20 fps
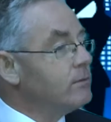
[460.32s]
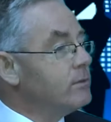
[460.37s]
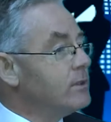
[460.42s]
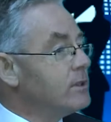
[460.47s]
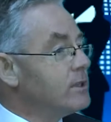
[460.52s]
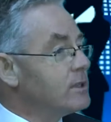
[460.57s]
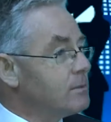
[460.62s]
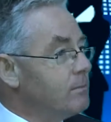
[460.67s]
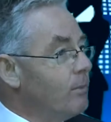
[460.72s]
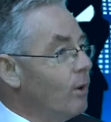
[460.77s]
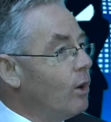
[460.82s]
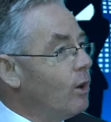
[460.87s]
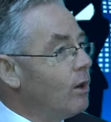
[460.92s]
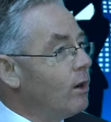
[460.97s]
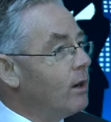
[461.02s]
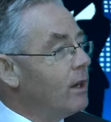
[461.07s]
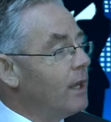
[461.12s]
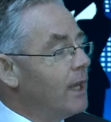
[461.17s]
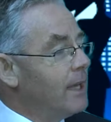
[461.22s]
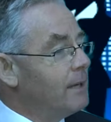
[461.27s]

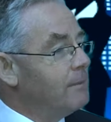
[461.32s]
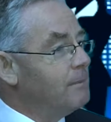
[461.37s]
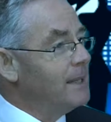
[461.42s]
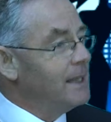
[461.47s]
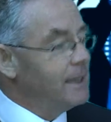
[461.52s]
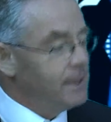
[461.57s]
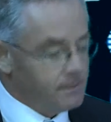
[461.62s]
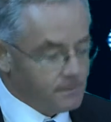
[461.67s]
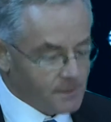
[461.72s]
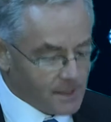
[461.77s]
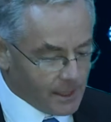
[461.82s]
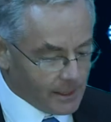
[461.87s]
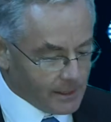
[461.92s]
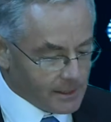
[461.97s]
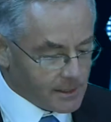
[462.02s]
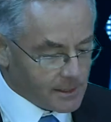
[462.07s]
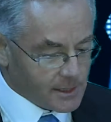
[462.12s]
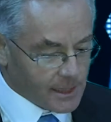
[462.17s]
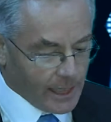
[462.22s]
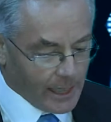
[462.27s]
small and
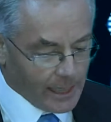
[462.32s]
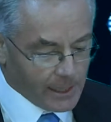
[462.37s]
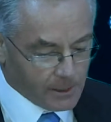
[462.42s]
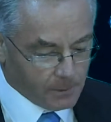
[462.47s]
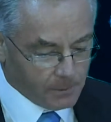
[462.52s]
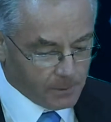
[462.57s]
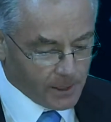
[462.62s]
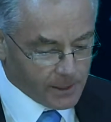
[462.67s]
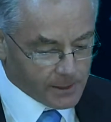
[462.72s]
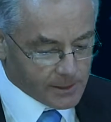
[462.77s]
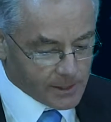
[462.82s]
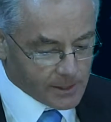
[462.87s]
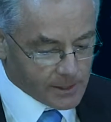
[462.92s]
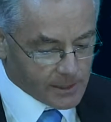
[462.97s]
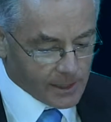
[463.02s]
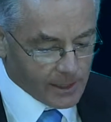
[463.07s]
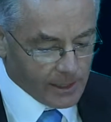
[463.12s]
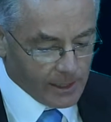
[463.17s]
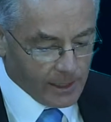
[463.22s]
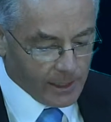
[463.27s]
medium-sized enterprises
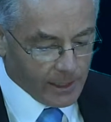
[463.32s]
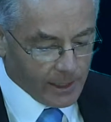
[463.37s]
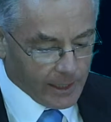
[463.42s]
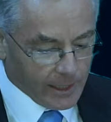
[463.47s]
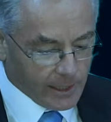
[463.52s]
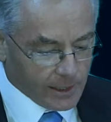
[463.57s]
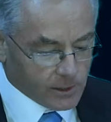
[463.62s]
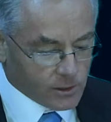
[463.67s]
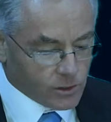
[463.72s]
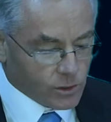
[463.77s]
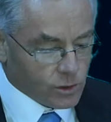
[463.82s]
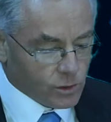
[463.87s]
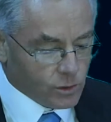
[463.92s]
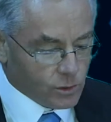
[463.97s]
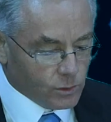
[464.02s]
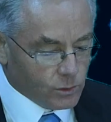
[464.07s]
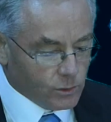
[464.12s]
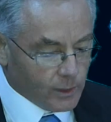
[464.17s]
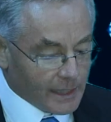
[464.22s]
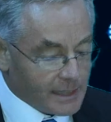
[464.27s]

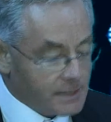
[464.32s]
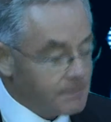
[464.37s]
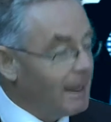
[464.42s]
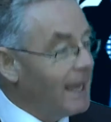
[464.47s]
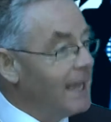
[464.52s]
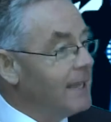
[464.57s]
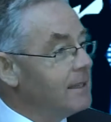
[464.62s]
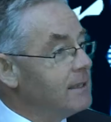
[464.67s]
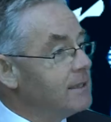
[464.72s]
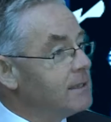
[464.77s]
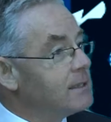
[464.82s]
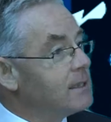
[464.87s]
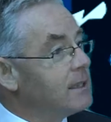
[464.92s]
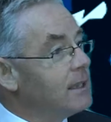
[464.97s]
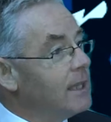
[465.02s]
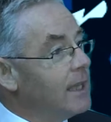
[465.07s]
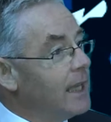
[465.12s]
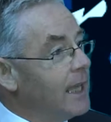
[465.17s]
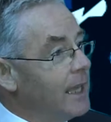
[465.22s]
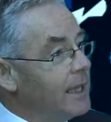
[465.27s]
to expand
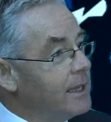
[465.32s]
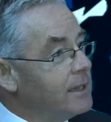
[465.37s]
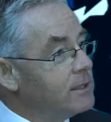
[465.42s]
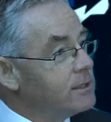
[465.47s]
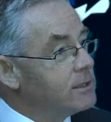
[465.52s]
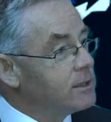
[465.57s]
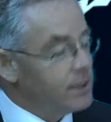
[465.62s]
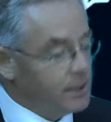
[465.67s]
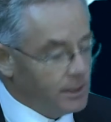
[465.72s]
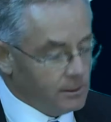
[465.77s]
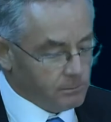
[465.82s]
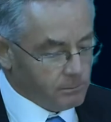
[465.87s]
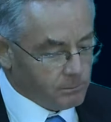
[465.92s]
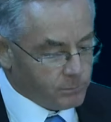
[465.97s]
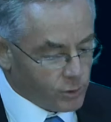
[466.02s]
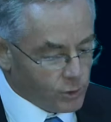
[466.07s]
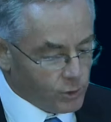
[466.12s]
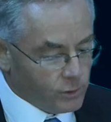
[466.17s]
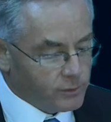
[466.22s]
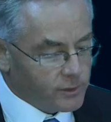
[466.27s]
and
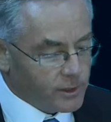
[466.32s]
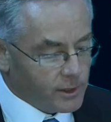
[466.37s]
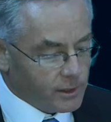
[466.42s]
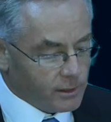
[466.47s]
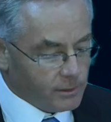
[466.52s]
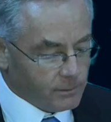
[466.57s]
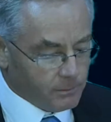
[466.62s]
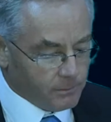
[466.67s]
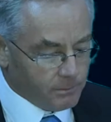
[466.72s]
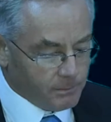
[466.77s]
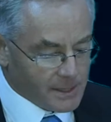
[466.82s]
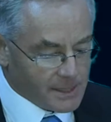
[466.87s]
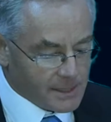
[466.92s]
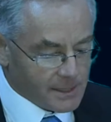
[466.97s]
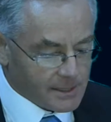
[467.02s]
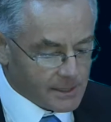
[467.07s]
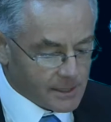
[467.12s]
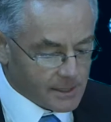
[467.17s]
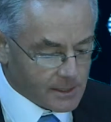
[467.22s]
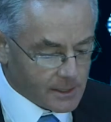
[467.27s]
improve their
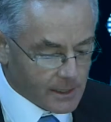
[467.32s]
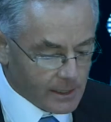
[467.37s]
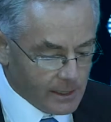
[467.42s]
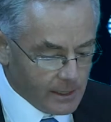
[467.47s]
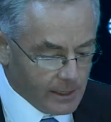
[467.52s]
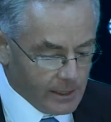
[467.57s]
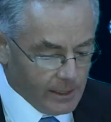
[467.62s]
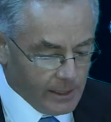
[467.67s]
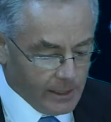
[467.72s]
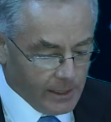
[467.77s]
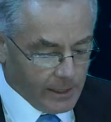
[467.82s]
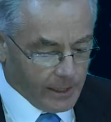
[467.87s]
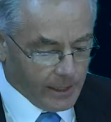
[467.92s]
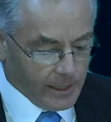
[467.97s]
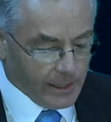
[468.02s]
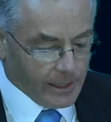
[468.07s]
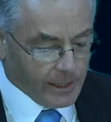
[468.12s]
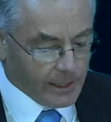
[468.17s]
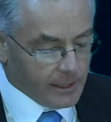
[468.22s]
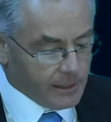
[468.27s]
businesses.
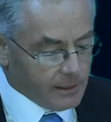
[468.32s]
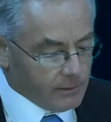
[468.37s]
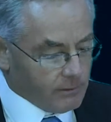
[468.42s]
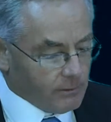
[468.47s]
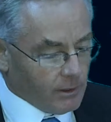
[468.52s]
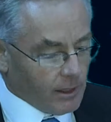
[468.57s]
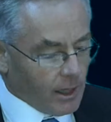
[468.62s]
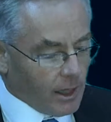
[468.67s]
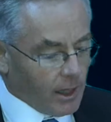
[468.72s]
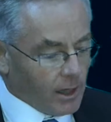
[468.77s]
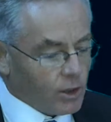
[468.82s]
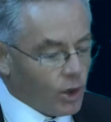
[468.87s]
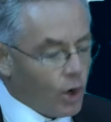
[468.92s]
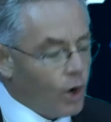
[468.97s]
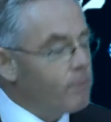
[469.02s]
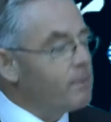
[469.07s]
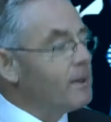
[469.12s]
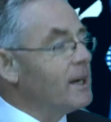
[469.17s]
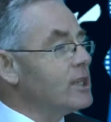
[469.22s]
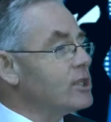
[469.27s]
A
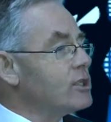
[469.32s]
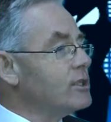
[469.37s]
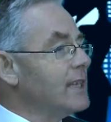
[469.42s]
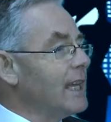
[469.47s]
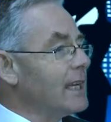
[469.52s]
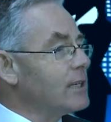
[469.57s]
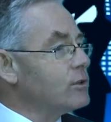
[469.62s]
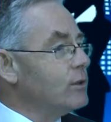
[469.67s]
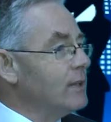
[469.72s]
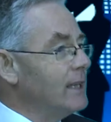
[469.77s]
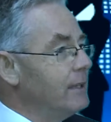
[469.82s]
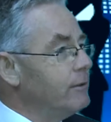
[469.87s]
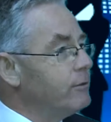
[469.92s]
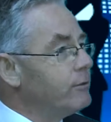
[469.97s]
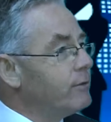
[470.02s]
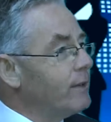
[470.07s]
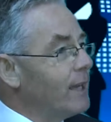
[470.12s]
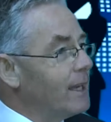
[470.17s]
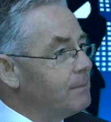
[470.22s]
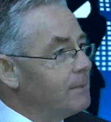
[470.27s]
corporation tax
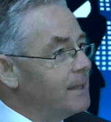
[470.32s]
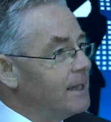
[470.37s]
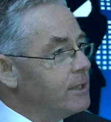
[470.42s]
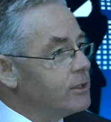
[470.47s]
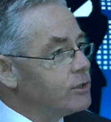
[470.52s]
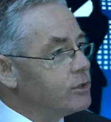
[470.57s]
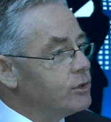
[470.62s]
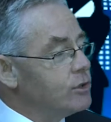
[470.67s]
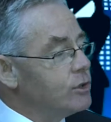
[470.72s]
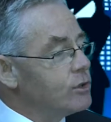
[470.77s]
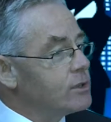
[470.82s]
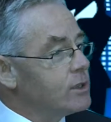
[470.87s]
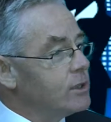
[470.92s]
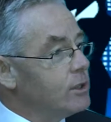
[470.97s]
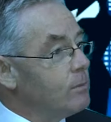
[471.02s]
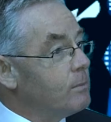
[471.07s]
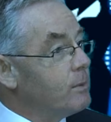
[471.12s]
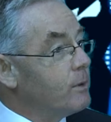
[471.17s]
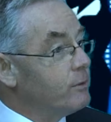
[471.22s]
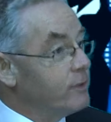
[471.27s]
relief had been introduced a
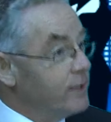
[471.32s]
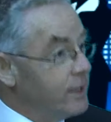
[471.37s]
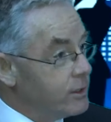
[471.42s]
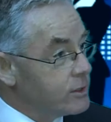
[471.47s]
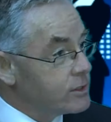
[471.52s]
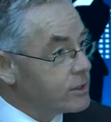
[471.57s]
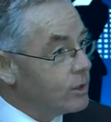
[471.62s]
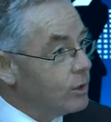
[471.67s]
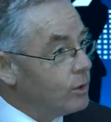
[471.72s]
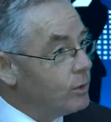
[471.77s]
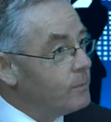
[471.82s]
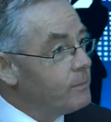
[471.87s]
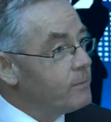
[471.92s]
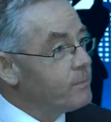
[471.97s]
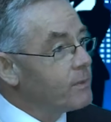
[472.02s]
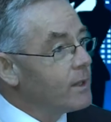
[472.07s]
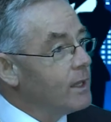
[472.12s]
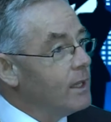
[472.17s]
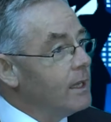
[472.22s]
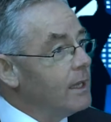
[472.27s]
number of years ago
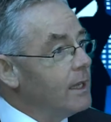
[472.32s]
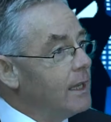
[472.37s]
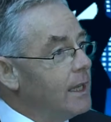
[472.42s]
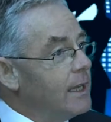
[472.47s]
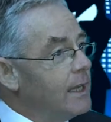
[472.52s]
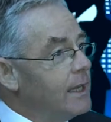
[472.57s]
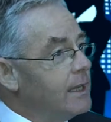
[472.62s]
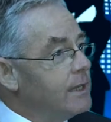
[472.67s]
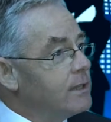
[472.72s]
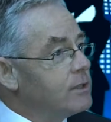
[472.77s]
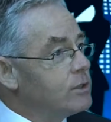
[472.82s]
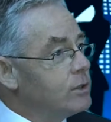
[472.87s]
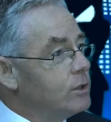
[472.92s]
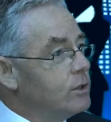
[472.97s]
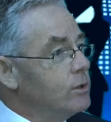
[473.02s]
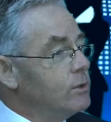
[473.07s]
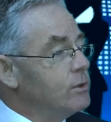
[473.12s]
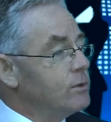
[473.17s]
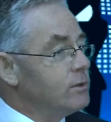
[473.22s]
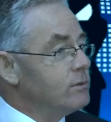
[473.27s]

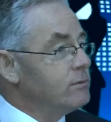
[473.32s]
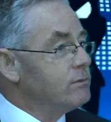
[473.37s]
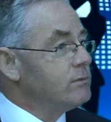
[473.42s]
to